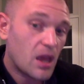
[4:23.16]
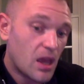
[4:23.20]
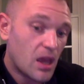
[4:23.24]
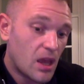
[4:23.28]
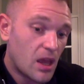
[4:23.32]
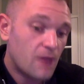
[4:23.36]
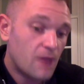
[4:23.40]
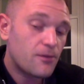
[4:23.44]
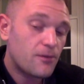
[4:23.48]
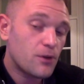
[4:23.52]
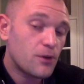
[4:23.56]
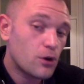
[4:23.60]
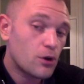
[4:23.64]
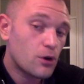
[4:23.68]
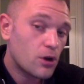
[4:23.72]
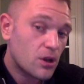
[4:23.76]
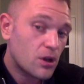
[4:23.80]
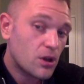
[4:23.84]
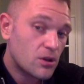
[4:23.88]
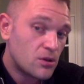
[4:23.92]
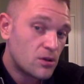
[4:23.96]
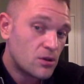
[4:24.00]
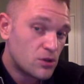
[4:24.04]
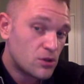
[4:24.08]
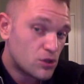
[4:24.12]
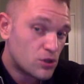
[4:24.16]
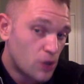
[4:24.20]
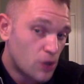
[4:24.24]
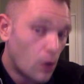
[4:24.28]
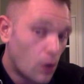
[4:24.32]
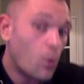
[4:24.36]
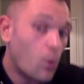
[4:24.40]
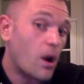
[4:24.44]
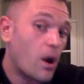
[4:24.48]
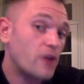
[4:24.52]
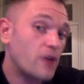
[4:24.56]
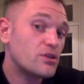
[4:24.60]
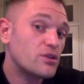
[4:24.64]
If you're still
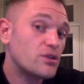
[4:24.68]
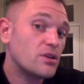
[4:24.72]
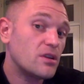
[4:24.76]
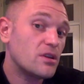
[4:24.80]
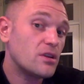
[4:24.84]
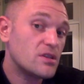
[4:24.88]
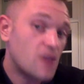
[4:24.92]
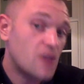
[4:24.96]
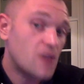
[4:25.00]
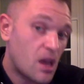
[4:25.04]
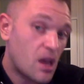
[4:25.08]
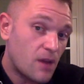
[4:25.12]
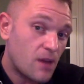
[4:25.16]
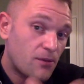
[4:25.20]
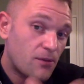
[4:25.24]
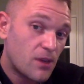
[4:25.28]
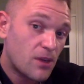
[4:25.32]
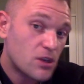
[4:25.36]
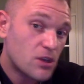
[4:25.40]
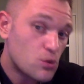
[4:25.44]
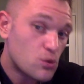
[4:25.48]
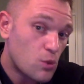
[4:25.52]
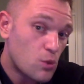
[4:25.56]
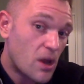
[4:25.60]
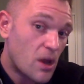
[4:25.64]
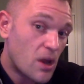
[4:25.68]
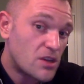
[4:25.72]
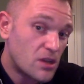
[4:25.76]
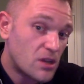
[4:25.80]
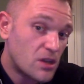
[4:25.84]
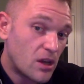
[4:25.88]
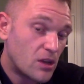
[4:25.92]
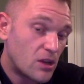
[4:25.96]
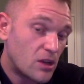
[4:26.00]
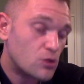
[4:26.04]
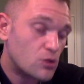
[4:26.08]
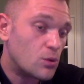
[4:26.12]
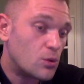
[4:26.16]
watching this, if this
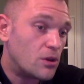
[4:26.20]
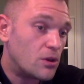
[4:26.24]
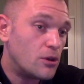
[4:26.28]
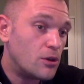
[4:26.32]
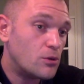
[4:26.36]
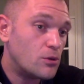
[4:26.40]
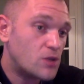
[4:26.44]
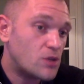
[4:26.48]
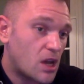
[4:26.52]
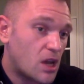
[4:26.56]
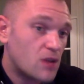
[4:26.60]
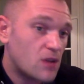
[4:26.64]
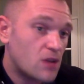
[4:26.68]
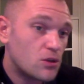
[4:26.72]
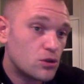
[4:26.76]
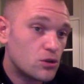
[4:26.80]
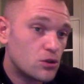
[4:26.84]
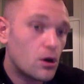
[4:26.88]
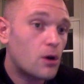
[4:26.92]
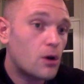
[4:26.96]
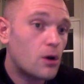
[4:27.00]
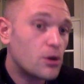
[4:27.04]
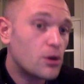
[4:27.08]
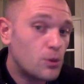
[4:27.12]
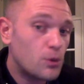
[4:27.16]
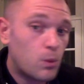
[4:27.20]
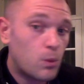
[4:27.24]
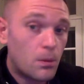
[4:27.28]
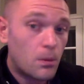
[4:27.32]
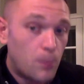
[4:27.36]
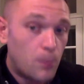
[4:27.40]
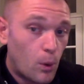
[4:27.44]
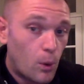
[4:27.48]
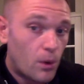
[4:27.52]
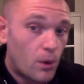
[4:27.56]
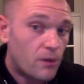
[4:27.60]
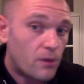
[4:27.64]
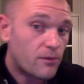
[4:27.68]
resonates with you, chances are you were
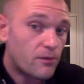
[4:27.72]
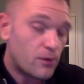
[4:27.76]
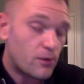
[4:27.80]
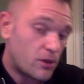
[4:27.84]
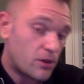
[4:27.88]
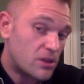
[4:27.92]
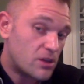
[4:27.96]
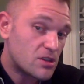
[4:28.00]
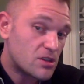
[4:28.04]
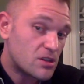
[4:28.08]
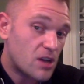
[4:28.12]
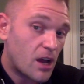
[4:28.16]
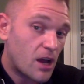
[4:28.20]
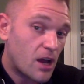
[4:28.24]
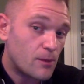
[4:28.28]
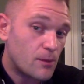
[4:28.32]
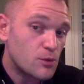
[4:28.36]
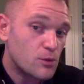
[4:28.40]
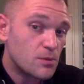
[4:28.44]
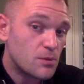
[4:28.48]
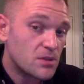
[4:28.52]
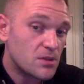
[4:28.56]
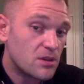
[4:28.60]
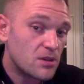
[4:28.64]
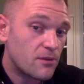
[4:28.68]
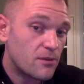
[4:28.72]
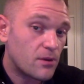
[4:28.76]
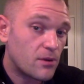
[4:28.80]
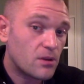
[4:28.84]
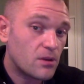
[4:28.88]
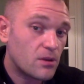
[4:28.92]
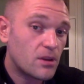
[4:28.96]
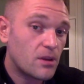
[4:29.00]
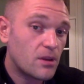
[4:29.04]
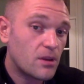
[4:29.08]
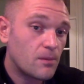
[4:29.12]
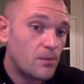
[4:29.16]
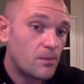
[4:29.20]
born for this time
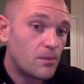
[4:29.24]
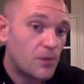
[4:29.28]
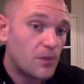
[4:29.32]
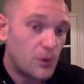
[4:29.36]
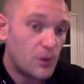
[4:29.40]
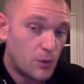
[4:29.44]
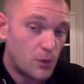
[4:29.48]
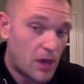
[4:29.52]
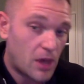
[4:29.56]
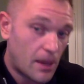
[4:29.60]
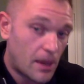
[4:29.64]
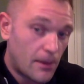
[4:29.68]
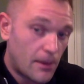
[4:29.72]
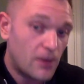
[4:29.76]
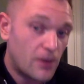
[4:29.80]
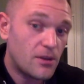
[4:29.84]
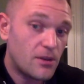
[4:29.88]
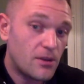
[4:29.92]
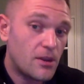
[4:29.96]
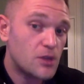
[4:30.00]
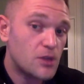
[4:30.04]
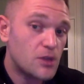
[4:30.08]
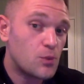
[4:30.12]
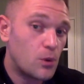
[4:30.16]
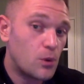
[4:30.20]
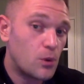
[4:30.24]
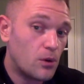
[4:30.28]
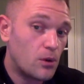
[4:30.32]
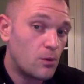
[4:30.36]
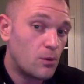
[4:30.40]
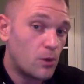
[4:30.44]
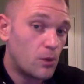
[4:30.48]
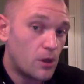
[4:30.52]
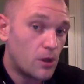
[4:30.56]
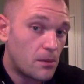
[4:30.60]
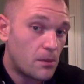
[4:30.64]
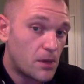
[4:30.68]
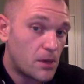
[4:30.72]
specifically. You came into this world
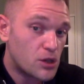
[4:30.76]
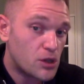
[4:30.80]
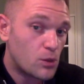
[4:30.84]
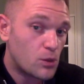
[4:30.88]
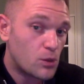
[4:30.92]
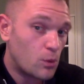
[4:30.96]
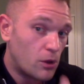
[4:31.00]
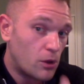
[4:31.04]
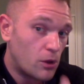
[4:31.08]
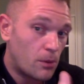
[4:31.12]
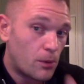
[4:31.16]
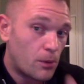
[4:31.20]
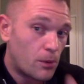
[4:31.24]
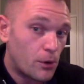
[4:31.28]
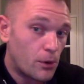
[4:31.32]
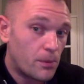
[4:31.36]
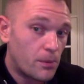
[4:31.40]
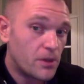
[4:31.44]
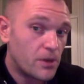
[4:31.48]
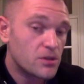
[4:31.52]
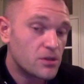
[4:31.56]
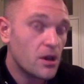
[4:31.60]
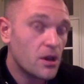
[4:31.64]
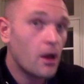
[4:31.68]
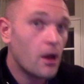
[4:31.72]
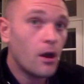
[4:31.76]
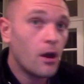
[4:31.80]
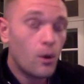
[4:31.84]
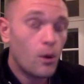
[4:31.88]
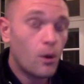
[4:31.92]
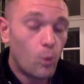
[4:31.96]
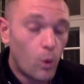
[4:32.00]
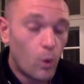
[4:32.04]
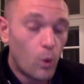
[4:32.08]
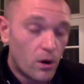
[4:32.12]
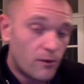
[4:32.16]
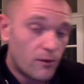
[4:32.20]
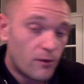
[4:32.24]
with a mission, with a purpose.
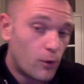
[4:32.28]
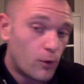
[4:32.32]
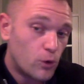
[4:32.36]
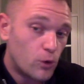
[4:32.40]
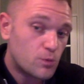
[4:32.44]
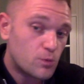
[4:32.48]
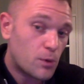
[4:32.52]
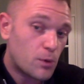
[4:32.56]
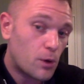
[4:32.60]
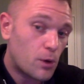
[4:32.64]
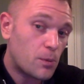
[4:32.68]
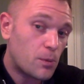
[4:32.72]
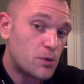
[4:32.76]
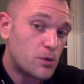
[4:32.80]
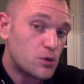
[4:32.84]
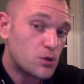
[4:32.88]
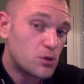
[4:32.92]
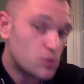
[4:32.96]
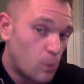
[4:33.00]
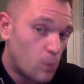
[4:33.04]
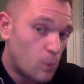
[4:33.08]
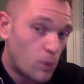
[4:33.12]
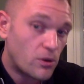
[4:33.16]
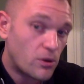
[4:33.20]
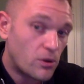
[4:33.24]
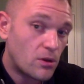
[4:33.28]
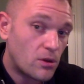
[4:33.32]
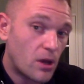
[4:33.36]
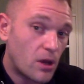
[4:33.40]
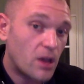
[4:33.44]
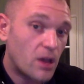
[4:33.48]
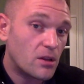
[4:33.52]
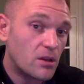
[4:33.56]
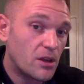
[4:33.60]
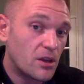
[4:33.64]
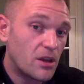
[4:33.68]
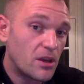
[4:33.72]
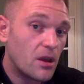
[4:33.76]
One of those purposes, more than
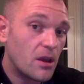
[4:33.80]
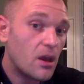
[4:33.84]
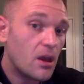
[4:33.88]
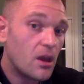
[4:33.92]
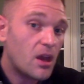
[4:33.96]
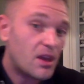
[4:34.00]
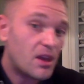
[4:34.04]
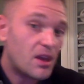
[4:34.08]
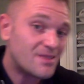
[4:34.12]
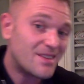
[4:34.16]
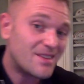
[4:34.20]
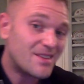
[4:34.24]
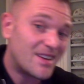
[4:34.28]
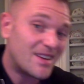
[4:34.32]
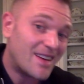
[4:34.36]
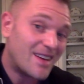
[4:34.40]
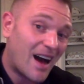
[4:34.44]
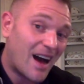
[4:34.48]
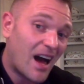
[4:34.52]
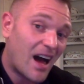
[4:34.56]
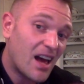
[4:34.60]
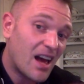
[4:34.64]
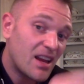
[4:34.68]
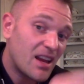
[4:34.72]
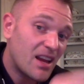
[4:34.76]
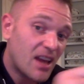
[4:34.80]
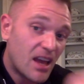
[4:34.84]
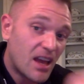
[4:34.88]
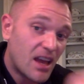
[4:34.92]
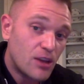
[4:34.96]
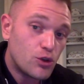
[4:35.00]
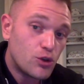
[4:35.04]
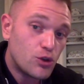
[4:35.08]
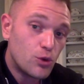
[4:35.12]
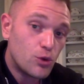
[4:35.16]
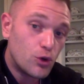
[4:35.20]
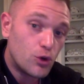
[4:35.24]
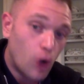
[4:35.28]
likely, is to guide
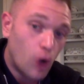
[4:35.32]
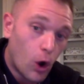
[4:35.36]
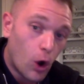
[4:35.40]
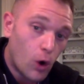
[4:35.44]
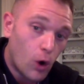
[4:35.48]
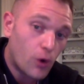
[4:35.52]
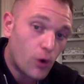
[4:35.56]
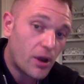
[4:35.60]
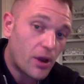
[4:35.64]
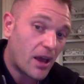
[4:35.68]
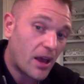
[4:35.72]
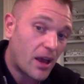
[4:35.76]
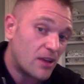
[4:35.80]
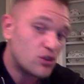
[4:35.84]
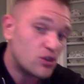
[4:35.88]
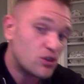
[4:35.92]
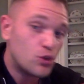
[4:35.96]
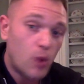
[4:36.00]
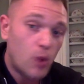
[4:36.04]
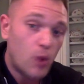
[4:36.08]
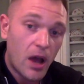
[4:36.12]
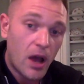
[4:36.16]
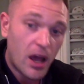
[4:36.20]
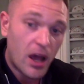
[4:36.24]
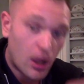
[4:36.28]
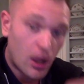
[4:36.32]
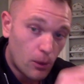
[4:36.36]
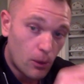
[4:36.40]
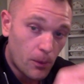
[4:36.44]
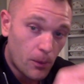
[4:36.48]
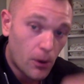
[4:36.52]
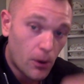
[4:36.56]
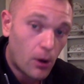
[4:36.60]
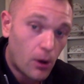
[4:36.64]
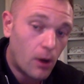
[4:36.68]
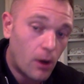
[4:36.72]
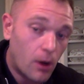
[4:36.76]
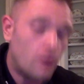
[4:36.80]
and to guard and to
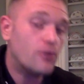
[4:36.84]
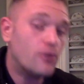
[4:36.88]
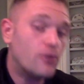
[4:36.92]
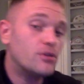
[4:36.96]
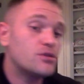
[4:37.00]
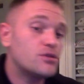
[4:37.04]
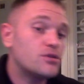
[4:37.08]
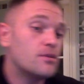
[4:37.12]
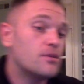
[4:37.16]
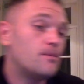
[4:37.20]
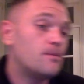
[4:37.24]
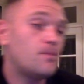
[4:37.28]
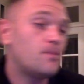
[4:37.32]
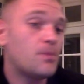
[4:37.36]
help others.